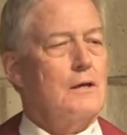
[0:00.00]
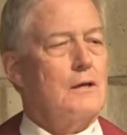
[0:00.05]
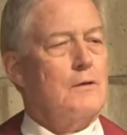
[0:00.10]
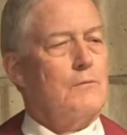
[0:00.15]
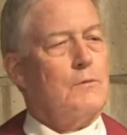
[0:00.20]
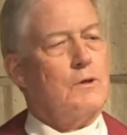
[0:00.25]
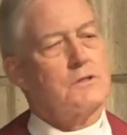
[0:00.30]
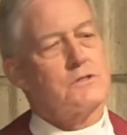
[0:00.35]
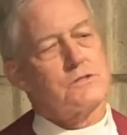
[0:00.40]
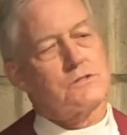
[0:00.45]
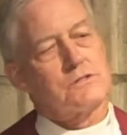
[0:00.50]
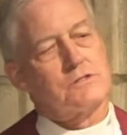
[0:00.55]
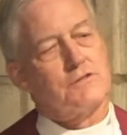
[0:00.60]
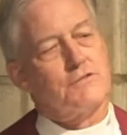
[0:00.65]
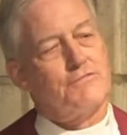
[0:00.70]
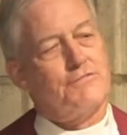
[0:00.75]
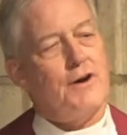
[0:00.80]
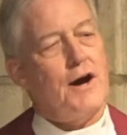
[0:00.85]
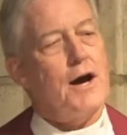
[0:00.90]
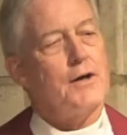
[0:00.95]
What's the
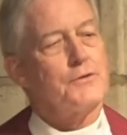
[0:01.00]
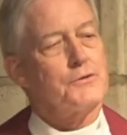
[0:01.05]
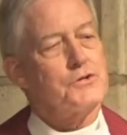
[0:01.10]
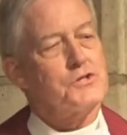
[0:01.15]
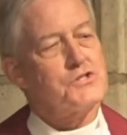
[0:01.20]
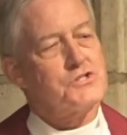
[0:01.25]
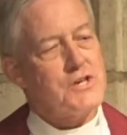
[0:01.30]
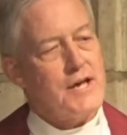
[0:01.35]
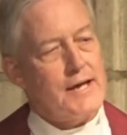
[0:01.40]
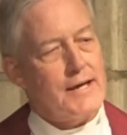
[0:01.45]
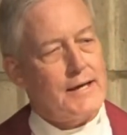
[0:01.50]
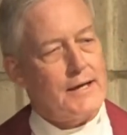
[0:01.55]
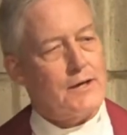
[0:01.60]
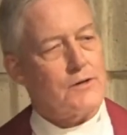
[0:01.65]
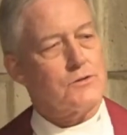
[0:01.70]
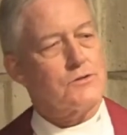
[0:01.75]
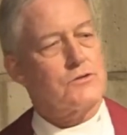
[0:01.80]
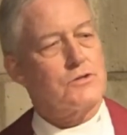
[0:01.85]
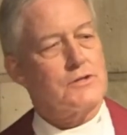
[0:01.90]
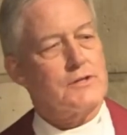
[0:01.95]
father
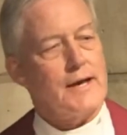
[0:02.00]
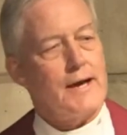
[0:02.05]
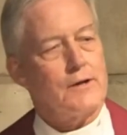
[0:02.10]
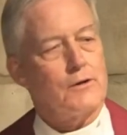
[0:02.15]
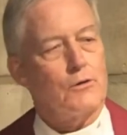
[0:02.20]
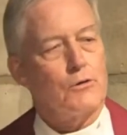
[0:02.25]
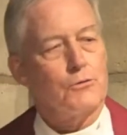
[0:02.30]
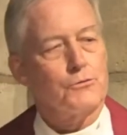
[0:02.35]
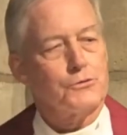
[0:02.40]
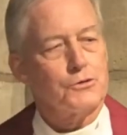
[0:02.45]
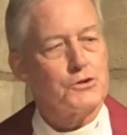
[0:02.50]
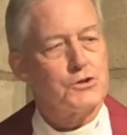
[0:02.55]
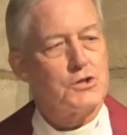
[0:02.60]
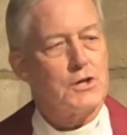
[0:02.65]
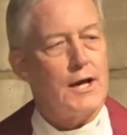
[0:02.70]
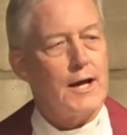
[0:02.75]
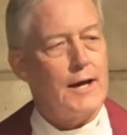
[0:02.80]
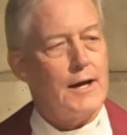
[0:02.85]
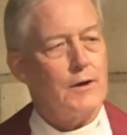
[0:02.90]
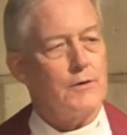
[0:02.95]
saying to that older
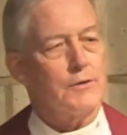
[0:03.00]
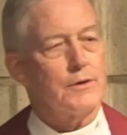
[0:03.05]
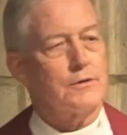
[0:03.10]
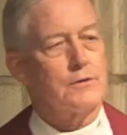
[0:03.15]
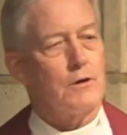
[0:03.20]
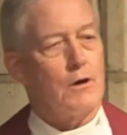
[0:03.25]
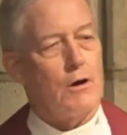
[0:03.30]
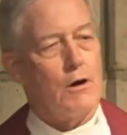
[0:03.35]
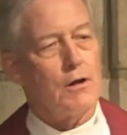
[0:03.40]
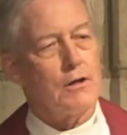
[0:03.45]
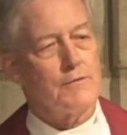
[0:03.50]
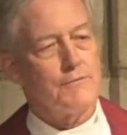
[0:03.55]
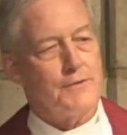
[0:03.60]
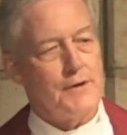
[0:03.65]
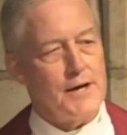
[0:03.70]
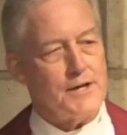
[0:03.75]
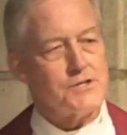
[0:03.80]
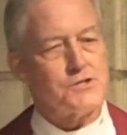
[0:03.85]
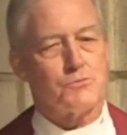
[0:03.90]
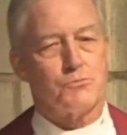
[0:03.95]
child and to all of
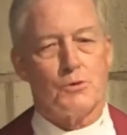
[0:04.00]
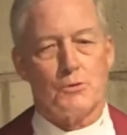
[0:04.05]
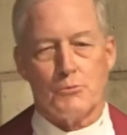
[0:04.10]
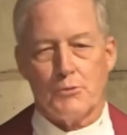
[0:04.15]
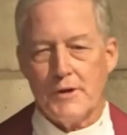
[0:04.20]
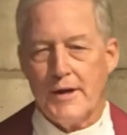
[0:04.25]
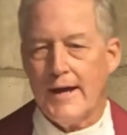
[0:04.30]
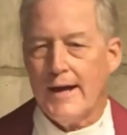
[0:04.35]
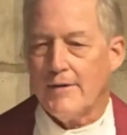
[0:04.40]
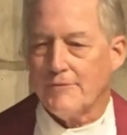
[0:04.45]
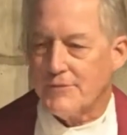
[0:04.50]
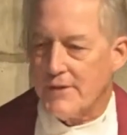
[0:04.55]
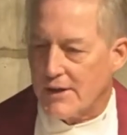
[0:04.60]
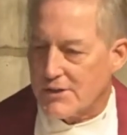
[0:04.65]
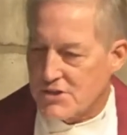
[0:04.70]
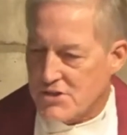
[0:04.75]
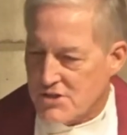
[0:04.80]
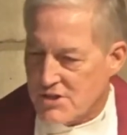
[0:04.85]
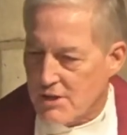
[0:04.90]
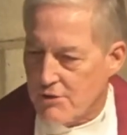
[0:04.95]
us when we have that
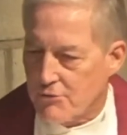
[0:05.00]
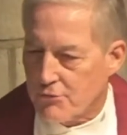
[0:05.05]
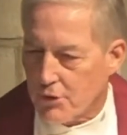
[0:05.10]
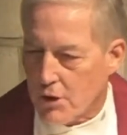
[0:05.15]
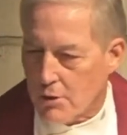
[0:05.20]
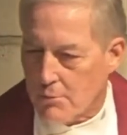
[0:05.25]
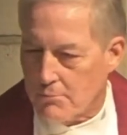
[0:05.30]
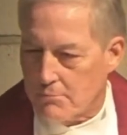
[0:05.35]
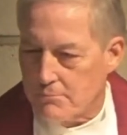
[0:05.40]
syndrome?